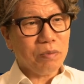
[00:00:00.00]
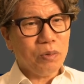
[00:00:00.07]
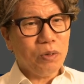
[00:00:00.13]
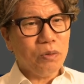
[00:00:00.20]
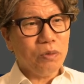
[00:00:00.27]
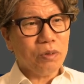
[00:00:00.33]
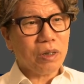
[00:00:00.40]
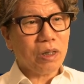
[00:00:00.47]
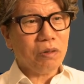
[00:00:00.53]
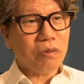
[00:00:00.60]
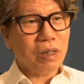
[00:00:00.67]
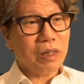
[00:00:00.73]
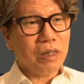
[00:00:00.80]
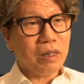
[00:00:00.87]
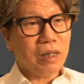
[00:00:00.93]
region,
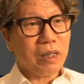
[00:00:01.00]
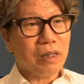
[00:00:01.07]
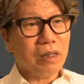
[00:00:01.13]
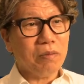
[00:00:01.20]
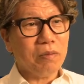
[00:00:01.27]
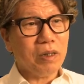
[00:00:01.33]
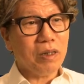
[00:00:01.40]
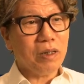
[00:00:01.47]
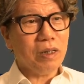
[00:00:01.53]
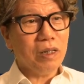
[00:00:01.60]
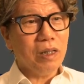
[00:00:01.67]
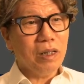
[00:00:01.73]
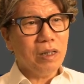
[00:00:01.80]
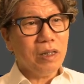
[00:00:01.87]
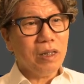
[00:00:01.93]
this
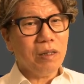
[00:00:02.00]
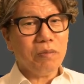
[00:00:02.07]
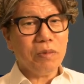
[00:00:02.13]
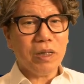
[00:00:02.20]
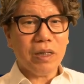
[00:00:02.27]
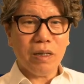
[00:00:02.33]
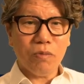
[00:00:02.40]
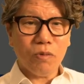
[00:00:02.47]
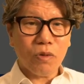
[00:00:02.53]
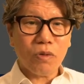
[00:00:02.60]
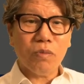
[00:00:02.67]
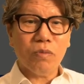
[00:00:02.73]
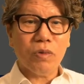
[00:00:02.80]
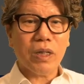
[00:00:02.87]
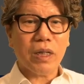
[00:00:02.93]
inevitably leads to problems
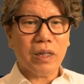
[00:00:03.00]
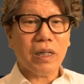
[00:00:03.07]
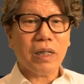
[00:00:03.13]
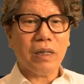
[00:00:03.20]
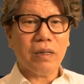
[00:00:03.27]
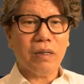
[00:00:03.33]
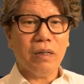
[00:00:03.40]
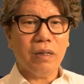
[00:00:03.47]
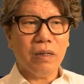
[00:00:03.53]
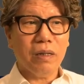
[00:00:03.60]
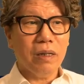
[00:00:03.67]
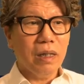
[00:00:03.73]
with the TMJ,